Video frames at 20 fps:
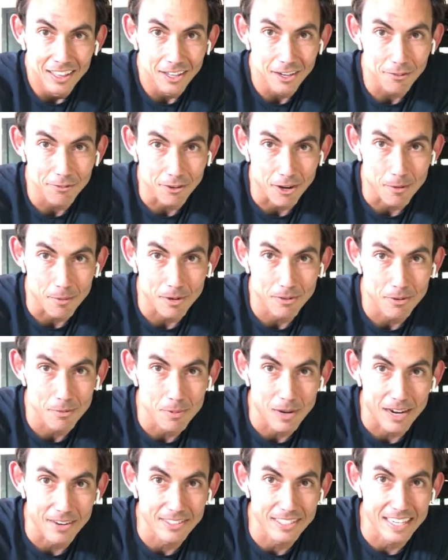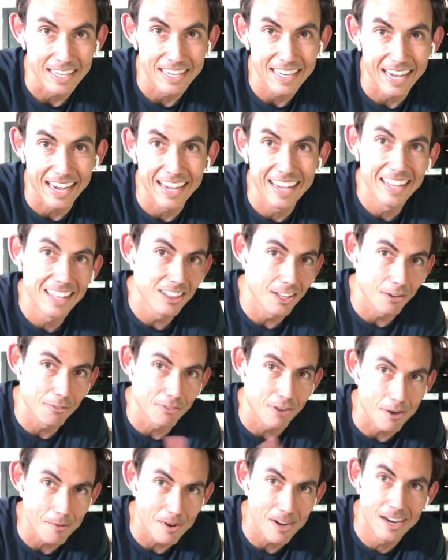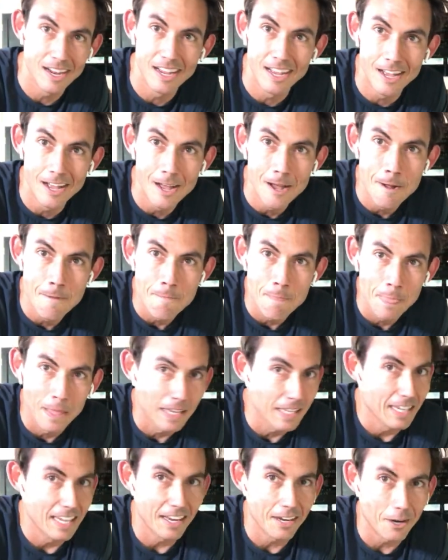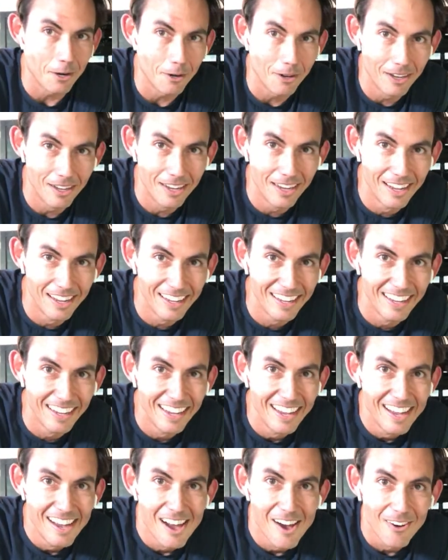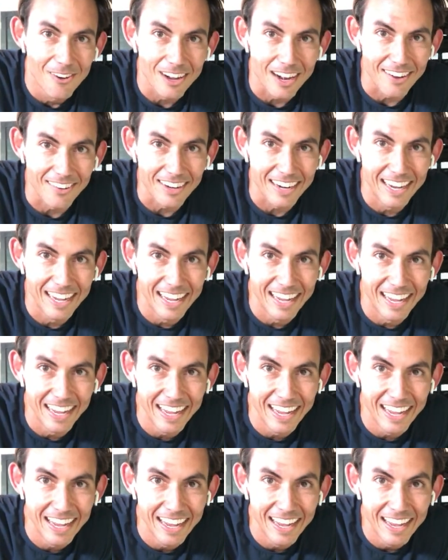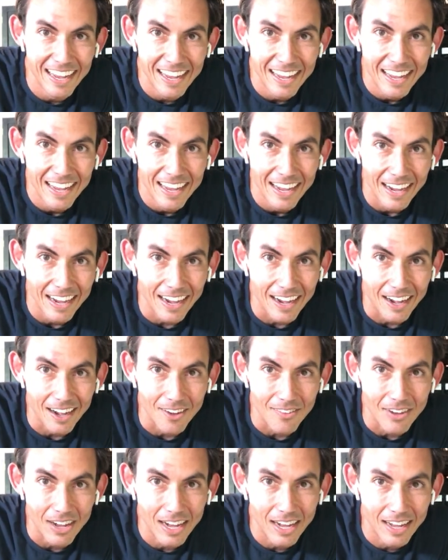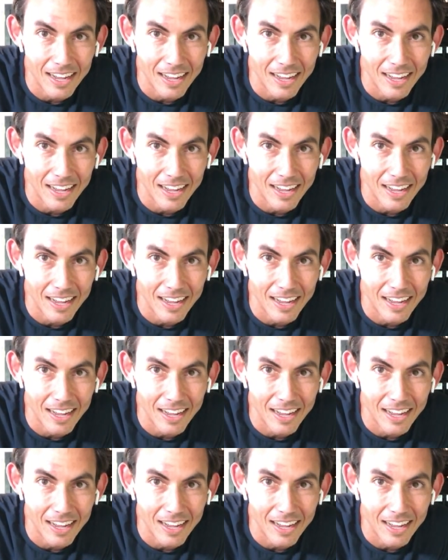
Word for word: Little farmer for privacy. Yeah, little farmer, kiddo, whatever. Hi,